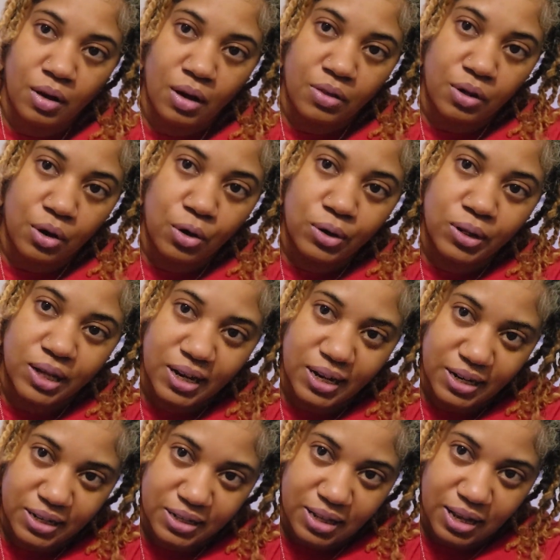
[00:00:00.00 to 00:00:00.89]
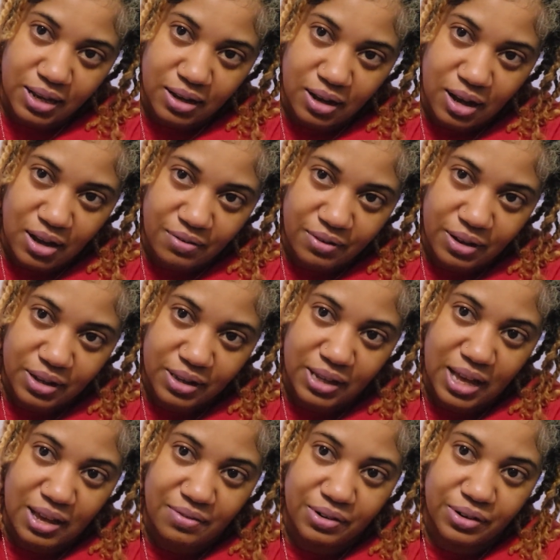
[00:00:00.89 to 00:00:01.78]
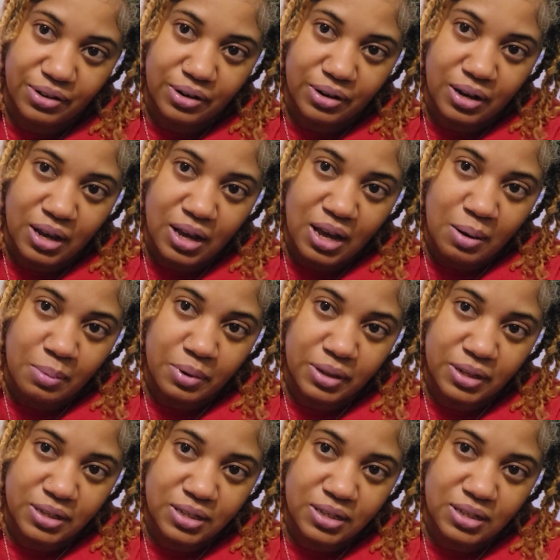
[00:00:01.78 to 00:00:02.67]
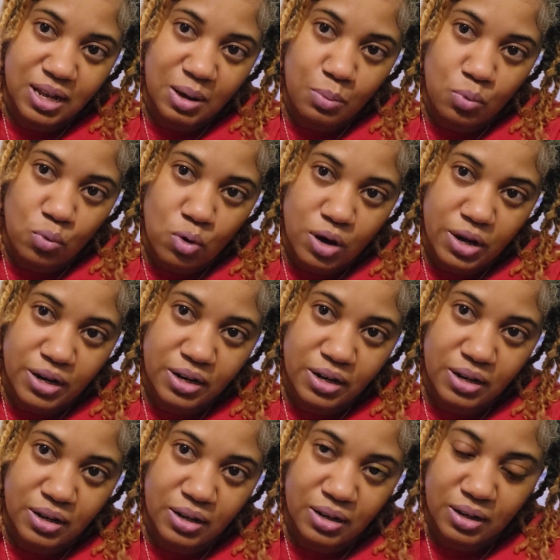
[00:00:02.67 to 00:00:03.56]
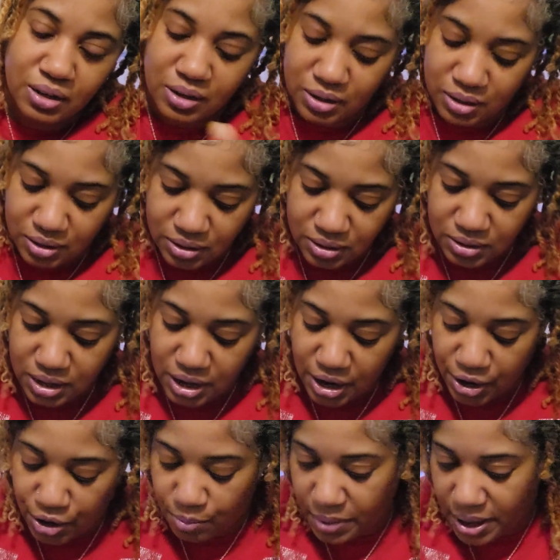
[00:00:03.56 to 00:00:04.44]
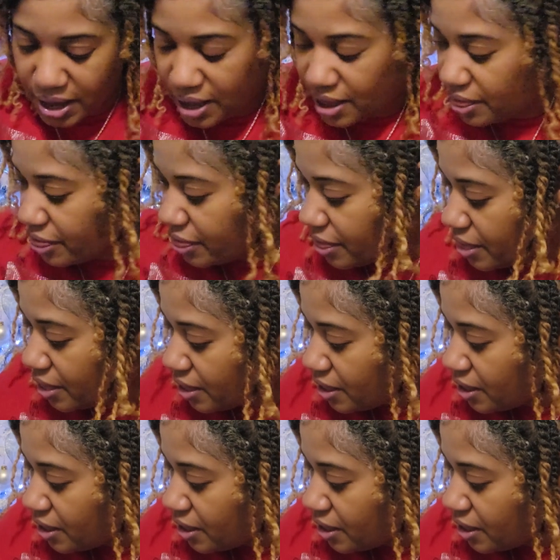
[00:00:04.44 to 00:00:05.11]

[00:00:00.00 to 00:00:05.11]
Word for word: The whole line is like agave and lavender. But this is step one. It's the hair bath.